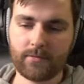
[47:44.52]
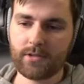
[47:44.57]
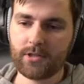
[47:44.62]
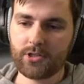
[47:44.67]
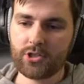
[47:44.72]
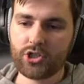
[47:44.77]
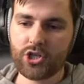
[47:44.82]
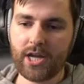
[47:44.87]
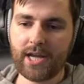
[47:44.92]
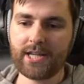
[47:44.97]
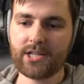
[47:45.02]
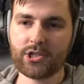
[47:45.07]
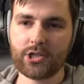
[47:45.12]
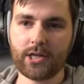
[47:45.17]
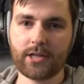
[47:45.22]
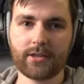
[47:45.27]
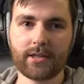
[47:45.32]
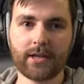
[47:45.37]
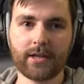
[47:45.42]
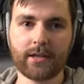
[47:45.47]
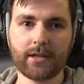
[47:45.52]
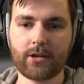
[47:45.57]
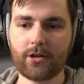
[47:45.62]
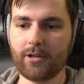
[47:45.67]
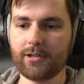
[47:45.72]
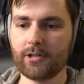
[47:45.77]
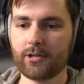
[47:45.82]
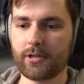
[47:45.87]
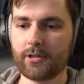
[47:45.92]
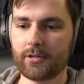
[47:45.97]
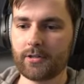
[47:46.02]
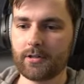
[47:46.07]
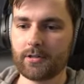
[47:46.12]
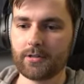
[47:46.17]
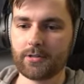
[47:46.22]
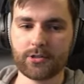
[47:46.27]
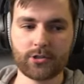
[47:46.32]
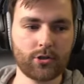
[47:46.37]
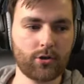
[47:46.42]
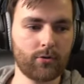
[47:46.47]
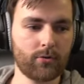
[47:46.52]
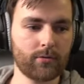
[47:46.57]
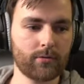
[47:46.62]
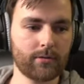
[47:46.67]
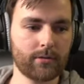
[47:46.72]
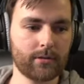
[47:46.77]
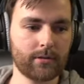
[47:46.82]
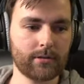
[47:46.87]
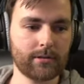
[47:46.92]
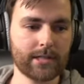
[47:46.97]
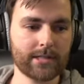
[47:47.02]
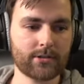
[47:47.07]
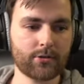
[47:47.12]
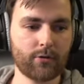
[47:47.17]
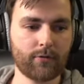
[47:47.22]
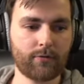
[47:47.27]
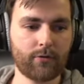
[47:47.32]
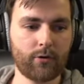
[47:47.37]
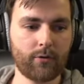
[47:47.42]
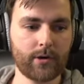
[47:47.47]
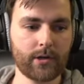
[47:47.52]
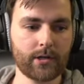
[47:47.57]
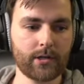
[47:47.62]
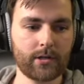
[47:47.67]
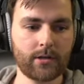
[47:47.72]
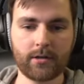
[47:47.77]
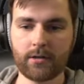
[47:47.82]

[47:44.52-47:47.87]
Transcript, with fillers: changing the color. So let's go forward.